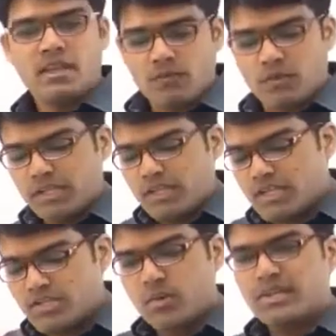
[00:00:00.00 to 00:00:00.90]
For
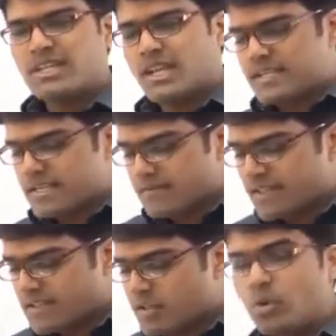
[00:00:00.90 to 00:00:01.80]
each question, let's say if there
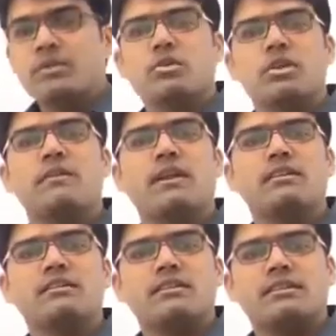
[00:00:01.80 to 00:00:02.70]
is a new input given,